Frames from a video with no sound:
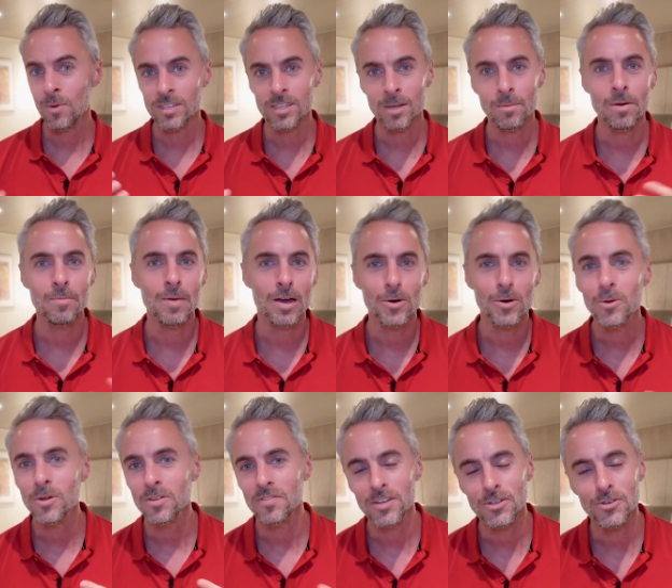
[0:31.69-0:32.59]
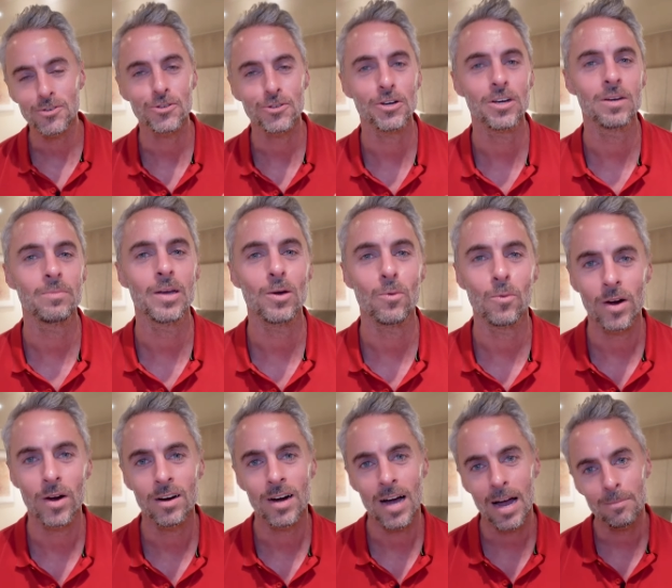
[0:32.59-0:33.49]
what some of my cool adventures are going to be,
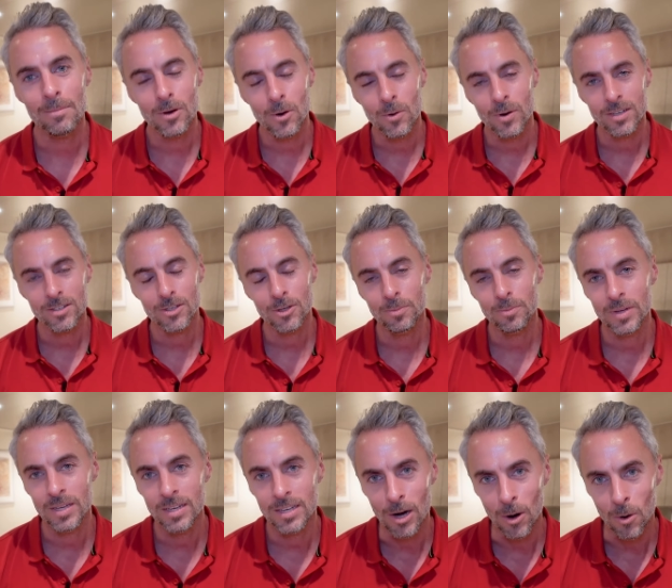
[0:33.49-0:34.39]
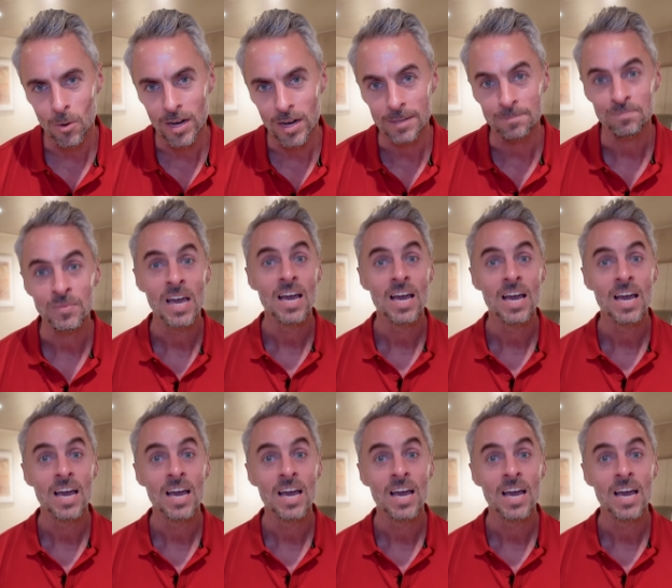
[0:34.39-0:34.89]
where I'm going to be going.